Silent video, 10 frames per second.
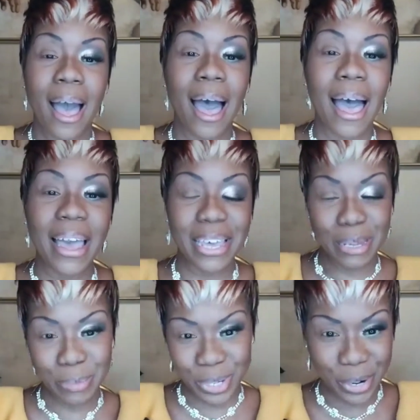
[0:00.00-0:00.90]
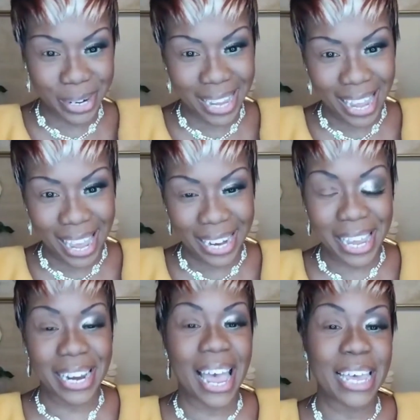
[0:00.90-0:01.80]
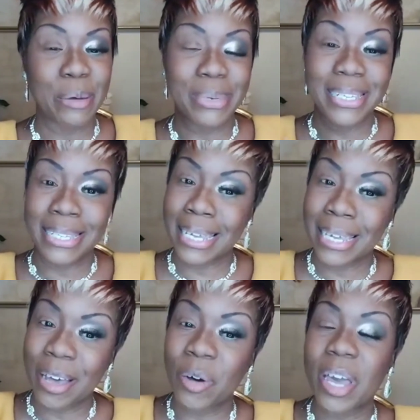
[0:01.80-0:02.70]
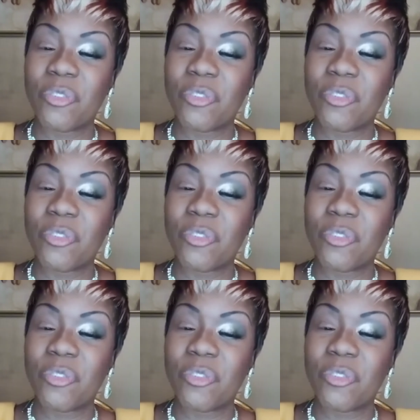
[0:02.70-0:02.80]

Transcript: I am Jerry Gaetti and I am the CEO